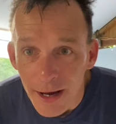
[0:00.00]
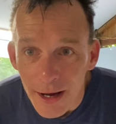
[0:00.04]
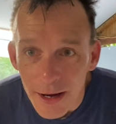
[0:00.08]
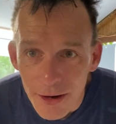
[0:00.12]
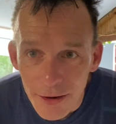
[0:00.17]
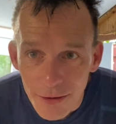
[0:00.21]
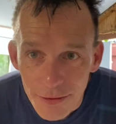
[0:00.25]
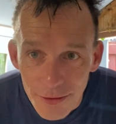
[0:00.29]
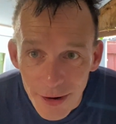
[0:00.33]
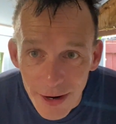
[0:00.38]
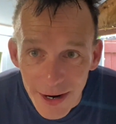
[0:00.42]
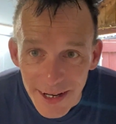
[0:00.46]

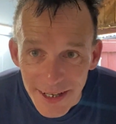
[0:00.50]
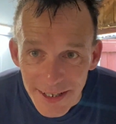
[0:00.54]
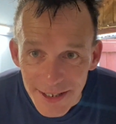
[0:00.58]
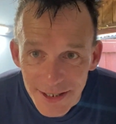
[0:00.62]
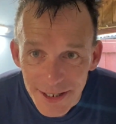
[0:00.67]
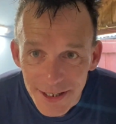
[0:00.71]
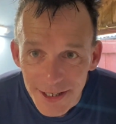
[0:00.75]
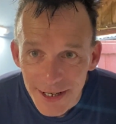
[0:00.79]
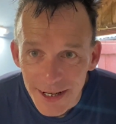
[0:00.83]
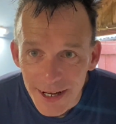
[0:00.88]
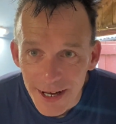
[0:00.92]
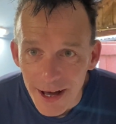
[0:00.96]

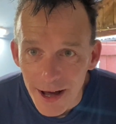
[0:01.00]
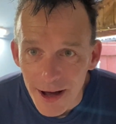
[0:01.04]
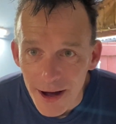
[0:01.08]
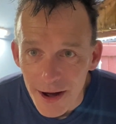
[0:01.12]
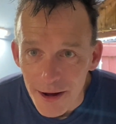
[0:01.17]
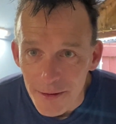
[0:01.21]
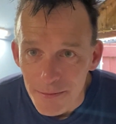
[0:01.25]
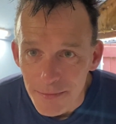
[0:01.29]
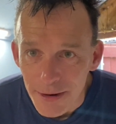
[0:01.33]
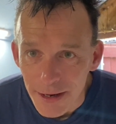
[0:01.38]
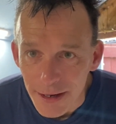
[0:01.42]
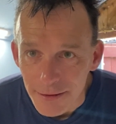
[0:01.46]
Right,
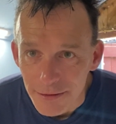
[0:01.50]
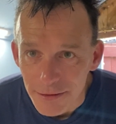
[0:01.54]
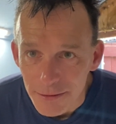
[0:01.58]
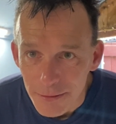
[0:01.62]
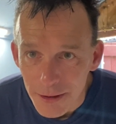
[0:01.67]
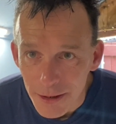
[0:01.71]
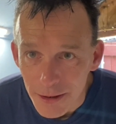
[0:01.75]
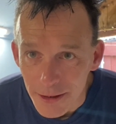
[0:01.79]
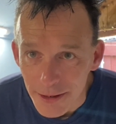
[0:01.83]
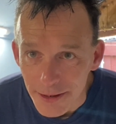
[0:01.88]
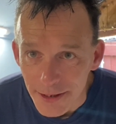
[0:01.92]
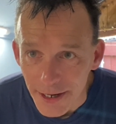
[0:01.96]
I'm back from
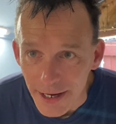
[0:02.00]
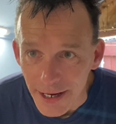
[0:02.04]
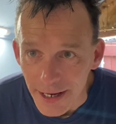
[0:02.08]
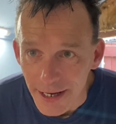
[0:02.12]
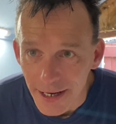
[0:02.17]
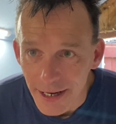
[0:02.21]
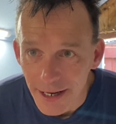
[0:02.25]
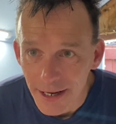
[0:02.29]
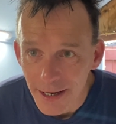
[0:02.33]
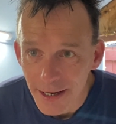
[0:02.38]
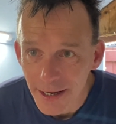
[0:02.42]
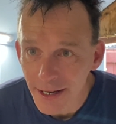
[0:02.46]
holiday
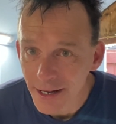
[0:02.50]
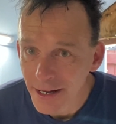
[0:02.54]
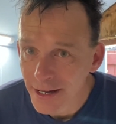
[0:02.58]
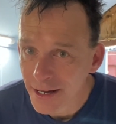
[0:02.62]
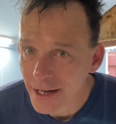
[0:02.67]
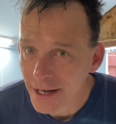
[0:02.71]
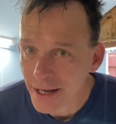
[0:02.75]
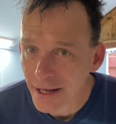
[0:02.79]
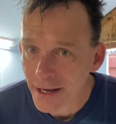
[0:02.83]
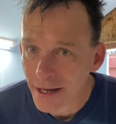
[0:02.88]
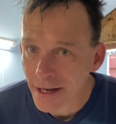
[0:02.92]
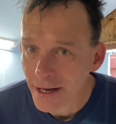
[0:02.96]

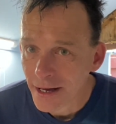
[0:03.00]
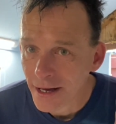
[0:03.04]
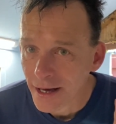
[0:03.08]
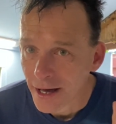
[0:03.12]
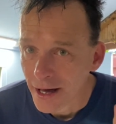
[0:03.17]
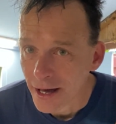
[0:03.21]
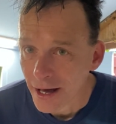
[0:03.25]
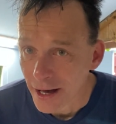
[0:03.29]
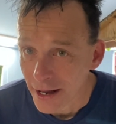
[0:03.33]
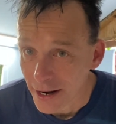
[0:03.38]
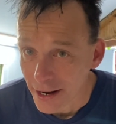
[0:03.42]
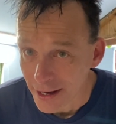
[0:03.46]

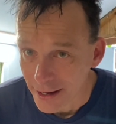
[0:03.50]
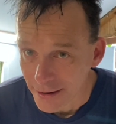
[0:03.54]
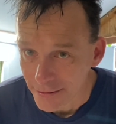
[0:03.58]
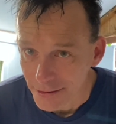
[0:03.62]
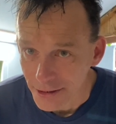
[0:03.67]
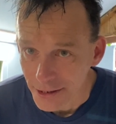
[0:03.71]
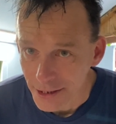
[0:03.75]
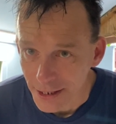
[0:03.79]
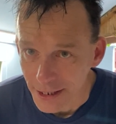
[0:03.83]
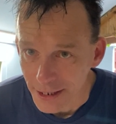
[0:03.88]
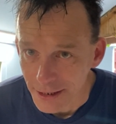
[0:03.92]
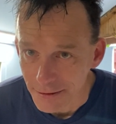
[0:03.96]
and I haven't
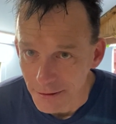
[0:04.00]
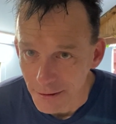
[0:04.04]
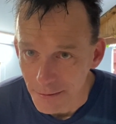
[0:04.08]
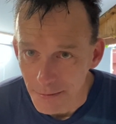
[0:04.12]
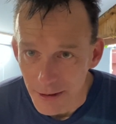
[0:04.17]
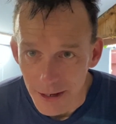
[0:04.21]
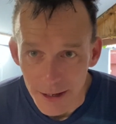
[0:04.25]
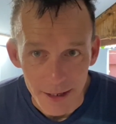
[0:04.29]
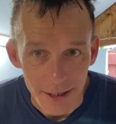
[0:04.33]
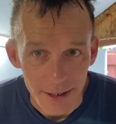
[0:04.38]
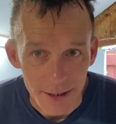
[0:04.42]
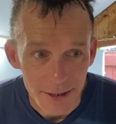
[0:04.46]
changed my
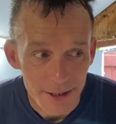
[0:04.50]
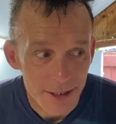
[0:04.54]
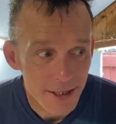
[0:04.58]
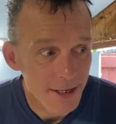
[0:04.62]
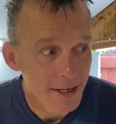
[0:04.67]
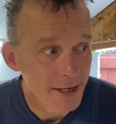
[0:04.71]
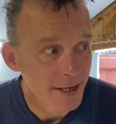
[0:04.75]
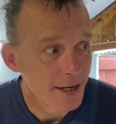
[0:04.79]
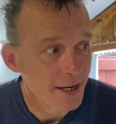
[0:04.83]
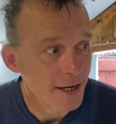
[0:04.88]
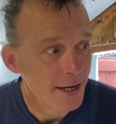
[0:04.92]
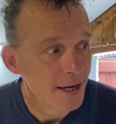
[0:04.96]
mind.
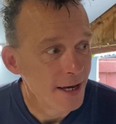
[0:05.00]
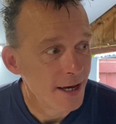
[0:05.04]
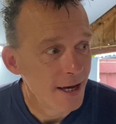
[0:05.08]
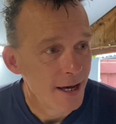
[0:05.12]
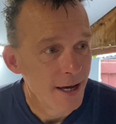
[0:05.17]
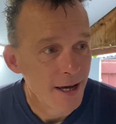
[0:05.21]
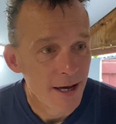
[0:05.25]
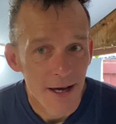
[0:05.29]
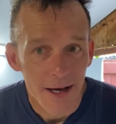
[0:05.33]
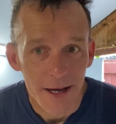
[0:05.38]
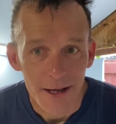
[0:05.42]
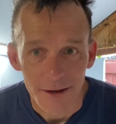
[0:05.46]

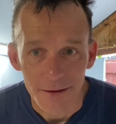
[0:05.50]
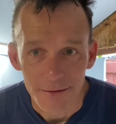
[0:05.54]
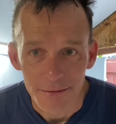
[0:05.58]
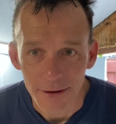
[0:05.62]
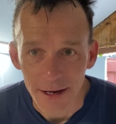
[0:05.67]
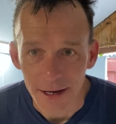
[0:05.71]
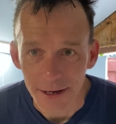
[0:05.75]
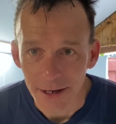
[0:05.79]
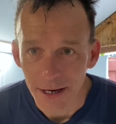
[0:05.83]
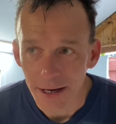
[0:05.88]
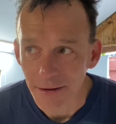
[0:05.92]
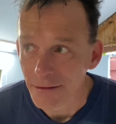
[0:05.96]
In
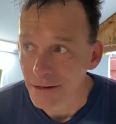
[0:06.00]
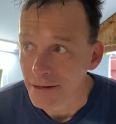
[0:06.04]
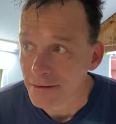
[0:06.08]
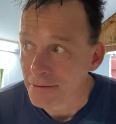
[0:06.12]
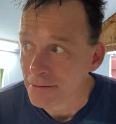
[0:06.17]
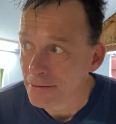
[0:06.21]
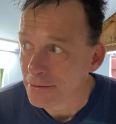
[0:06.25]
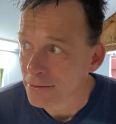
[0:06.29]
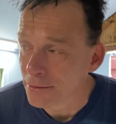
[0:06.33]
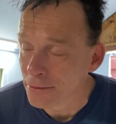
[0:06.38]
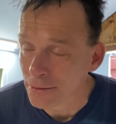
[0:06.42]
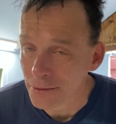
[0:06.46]
fact, I haven't even
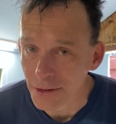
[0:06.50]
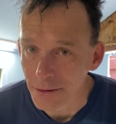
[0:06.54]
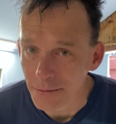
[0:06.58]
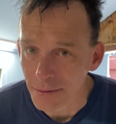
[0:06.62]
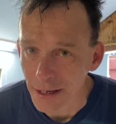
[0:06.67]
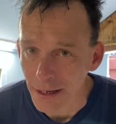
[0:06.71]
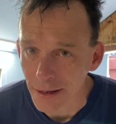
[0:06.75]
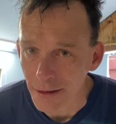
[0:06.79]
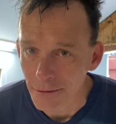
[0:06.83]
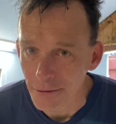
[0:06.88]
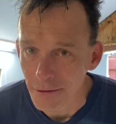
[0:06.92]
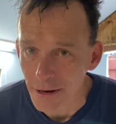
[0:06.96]
thought
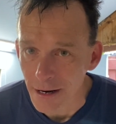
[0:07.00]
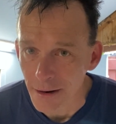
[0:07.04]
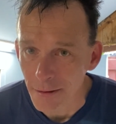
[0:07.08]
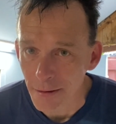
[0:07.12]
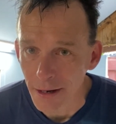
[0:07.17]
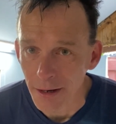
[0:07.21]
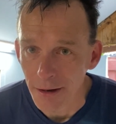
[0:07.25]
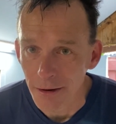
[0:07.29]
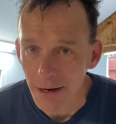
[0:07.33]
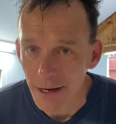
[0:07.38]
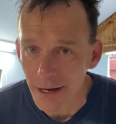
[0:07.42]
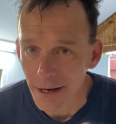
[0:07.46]
about the railway
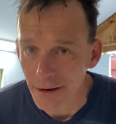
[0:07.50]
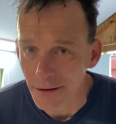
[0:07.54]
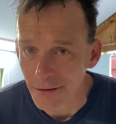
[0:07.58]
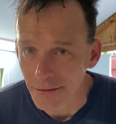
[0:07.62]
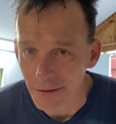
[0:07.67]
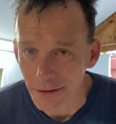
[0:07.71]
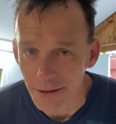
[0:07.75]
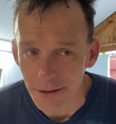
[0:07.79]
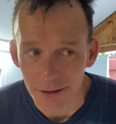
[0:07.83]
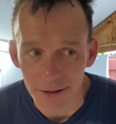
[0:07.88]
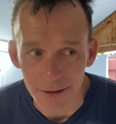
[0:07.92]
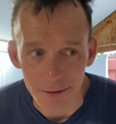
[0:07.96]
or
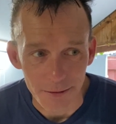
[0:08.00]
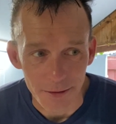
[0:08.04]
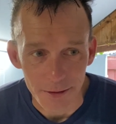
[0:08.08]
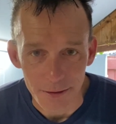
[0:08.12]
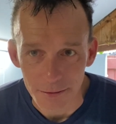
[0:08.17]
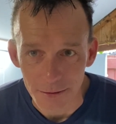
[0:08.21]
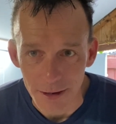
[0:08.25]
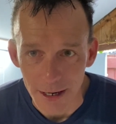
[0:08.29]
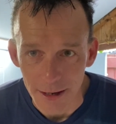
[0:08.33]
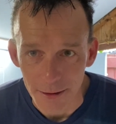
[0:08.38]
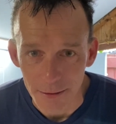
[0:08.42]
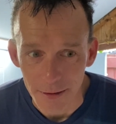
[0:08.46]
anything to do with the
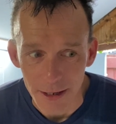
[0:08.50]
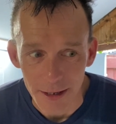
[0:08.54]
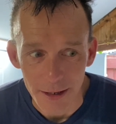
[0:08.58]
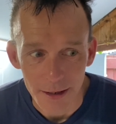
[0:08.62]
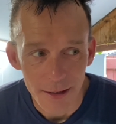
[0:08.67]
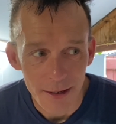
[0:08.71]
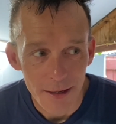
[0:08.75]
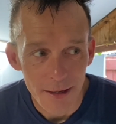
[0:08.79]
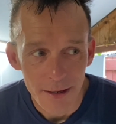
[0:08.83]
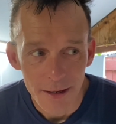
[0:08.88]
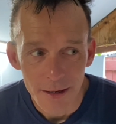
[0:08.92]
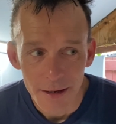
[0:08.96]
railway
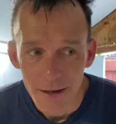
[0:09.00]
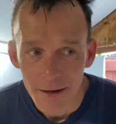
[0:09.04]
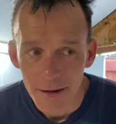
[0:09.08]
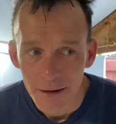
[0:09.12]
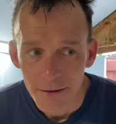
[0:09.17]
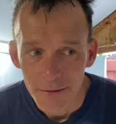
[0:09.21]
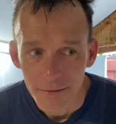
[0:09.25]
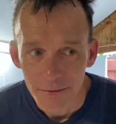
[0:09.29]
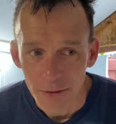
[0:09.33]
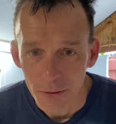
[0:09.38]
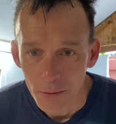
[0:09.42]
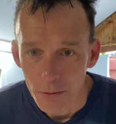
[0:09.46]

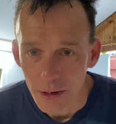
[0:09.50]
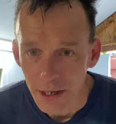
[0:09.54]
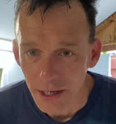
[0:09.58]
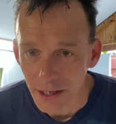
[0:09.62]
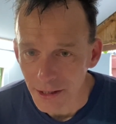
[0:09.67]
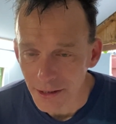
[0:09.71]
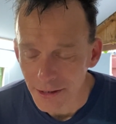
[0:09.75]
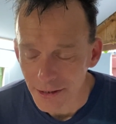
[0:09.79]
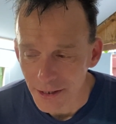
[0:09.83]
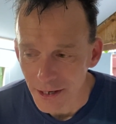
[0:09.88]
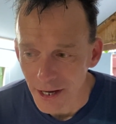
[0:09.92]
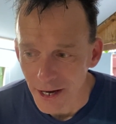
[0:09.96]
for
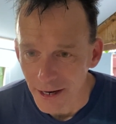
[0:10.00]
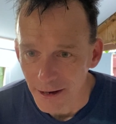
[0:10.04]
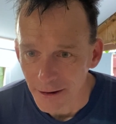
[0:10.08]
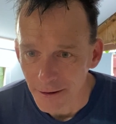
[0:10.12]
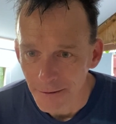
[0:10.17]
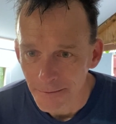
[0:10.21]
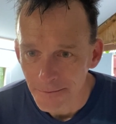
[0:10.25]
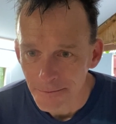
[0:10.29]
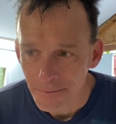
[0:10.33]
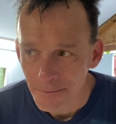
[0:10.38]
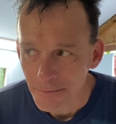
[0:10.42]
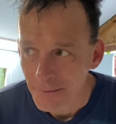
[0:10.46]
weeks now,
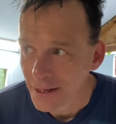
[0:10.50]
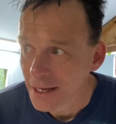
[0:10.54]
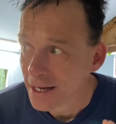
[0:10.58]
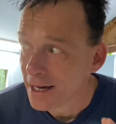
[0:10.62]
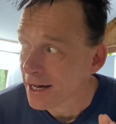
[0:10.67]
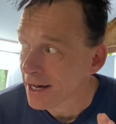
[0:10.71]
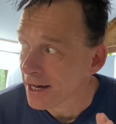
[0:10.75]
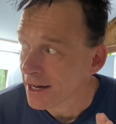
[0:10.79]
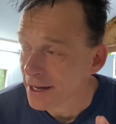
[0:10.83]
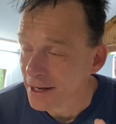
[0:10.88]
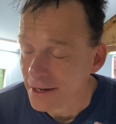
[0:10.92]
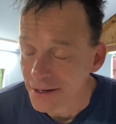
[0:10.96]

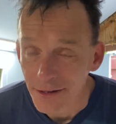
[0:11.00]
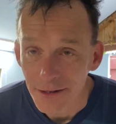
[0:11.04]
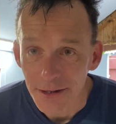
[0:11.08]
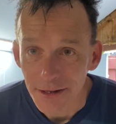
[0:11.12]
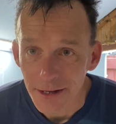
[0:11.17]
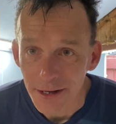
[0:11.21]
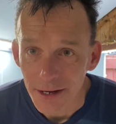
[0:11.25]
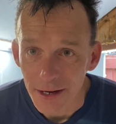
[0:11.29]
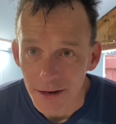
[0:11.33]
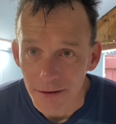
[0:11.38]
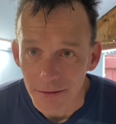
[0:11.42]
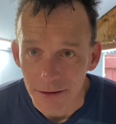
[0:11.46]
and
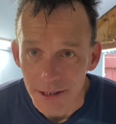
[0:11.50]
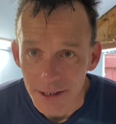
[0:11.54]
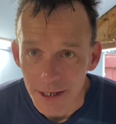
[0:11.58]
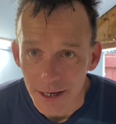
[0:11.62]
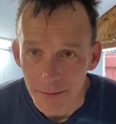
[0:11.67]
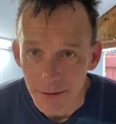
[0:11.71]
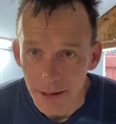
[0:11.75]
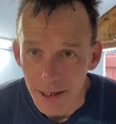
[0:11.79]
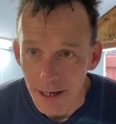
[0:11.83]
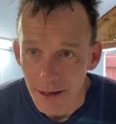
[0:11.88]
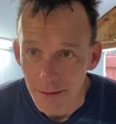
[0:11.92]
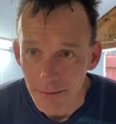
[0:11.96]
every time
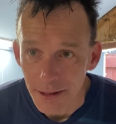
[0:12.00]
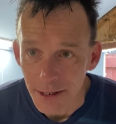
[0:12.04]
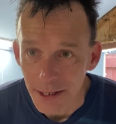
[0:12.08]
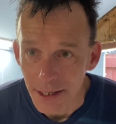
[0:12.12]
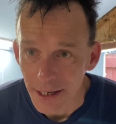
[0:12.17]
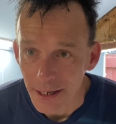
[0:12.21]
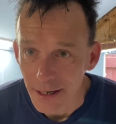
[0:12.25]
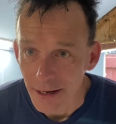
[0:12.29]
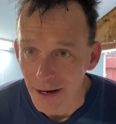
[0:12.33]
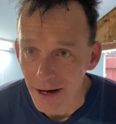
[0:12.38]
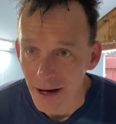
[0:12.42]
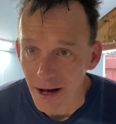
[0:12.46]
I come in
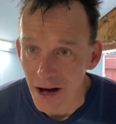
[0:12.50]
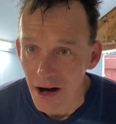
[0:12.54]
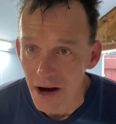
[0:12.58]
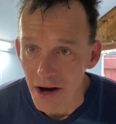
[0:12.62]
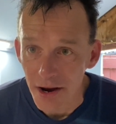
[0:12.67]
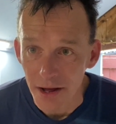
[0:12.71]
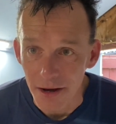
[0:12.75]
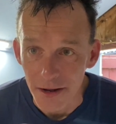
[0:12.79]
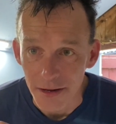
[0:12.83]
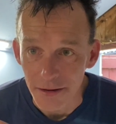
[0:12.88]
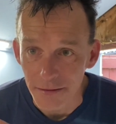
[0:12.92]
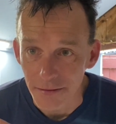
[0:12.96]
here I
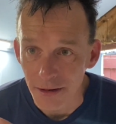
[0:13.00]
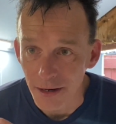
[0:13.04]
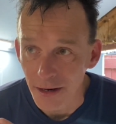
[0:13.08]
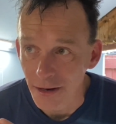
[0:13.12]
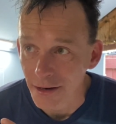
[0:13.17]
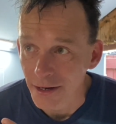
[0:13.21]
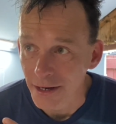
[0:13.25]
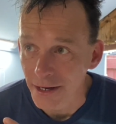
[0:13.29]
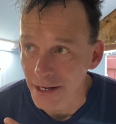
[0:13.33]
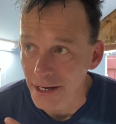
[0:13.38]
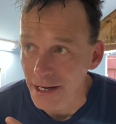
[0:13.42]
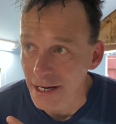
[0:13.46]
don't even
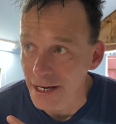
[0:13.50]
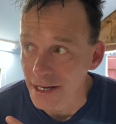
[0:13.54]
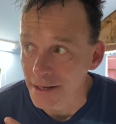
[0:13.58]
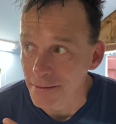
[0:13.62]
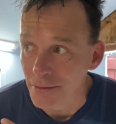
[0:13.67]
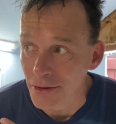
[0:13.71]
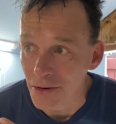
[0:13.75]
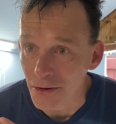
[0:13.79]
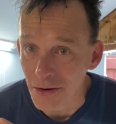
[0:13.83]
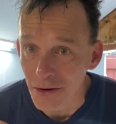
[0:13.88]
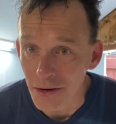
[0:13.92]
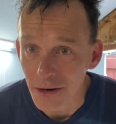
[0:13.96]
look at it
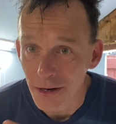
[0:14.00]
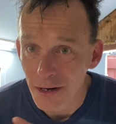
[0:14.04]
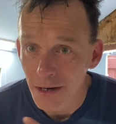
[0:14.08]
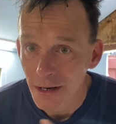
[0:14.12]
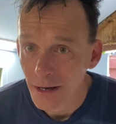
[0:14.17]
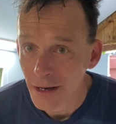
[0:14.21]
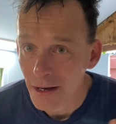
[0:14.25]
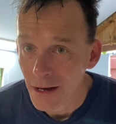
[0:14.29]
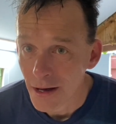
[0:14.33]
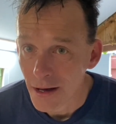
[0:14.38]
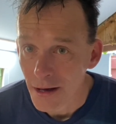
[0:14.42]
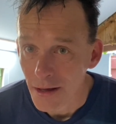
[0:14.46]
anymore.
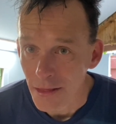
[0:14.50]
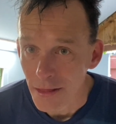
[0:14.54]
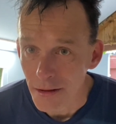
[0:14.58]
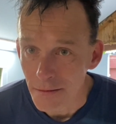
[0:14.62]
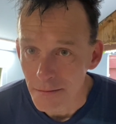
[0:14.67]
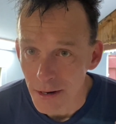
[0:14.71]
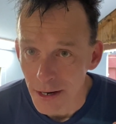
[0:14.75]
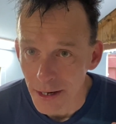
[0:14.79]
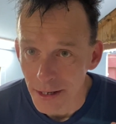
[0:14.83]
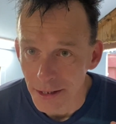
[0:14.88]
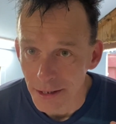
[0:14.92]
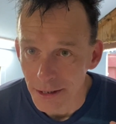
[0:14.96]
The
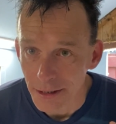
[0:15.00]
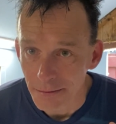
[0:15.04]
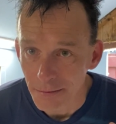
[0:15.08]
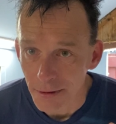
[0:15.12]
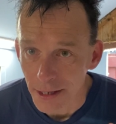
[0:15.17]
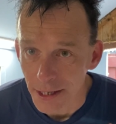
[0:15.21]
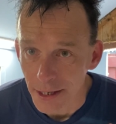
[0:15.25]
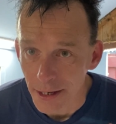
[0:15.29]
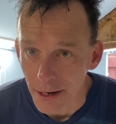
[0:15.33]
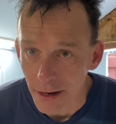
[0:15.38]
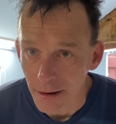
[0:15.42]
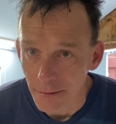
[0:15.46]
mind is
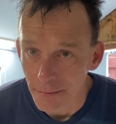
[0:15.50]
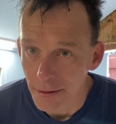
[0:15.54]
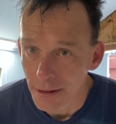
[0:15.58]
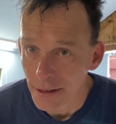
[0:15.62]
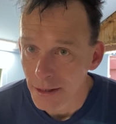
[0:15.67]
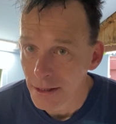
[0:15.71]
made up,